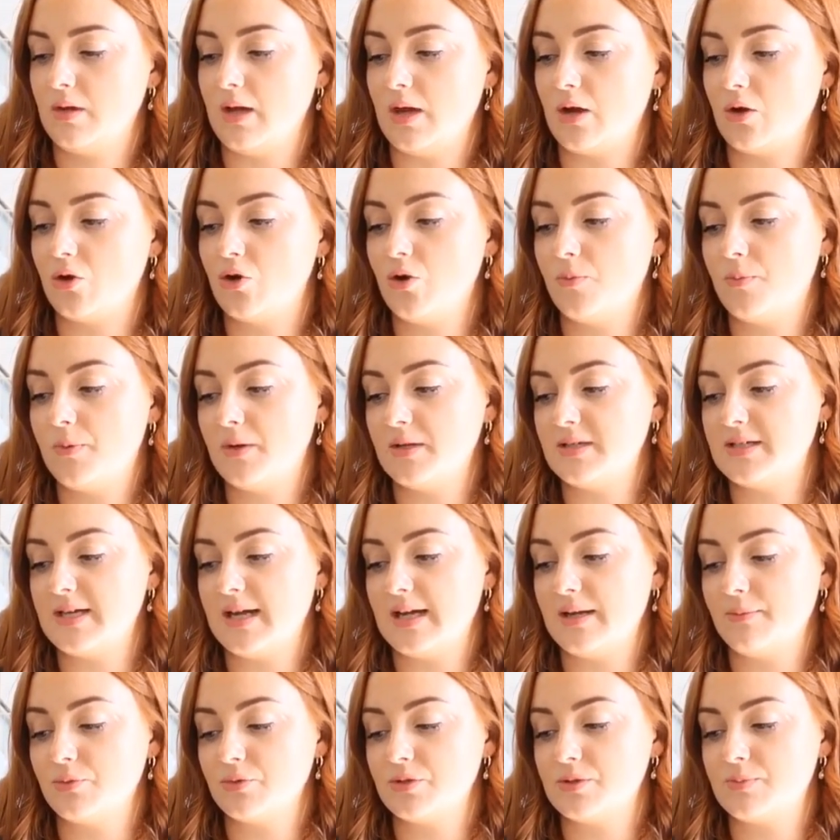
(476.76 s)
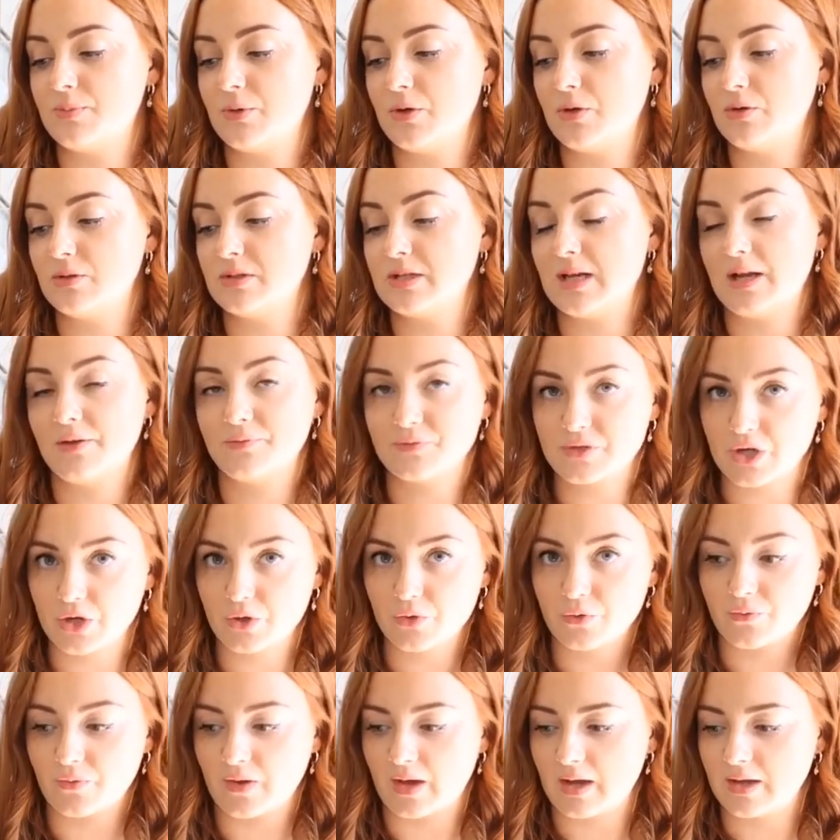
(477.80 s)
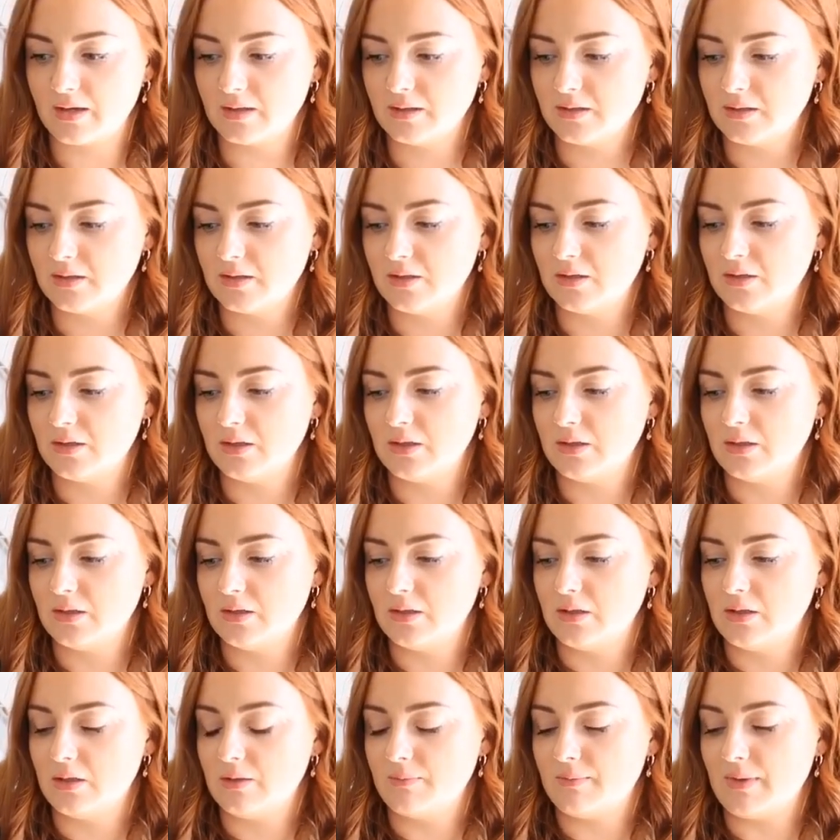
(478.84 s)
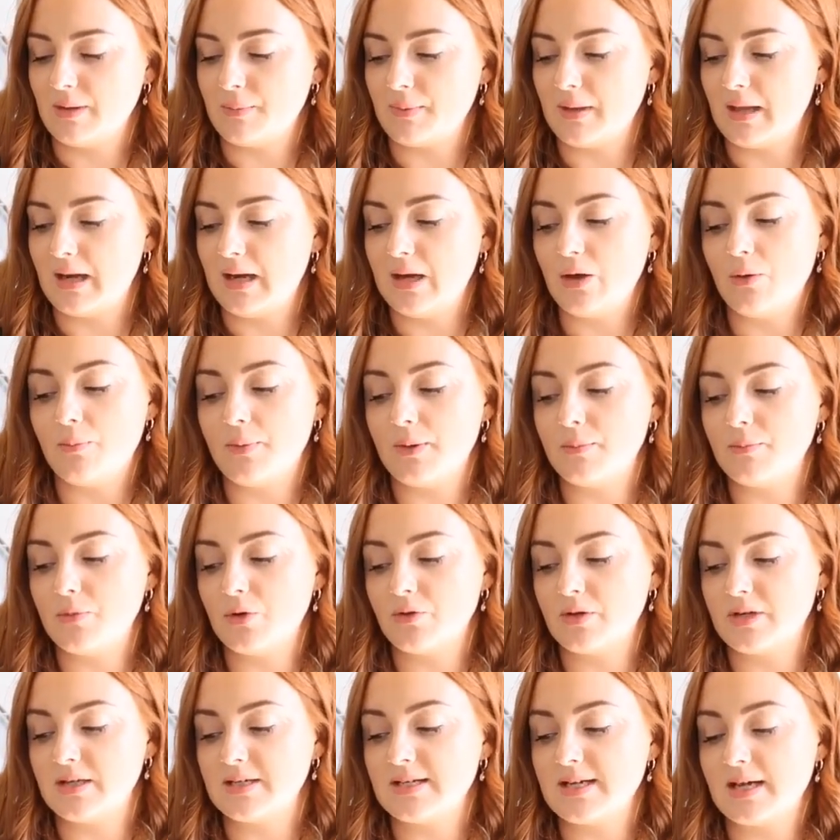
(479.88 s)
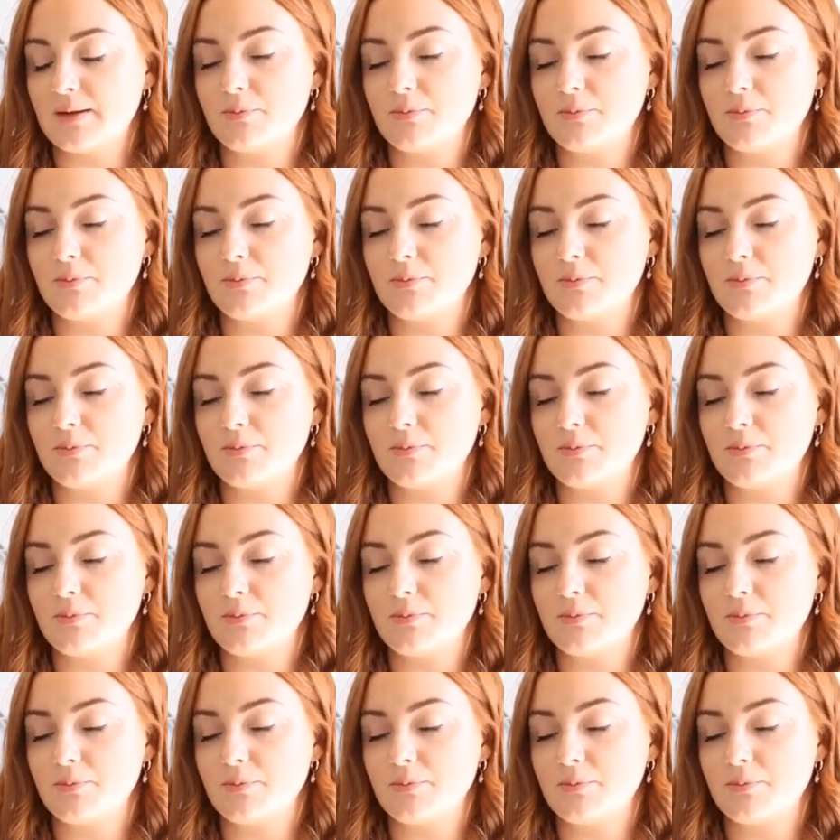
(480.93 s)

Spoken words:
Yeah, a couple of tablespoons left over. Maybe a little bit more than a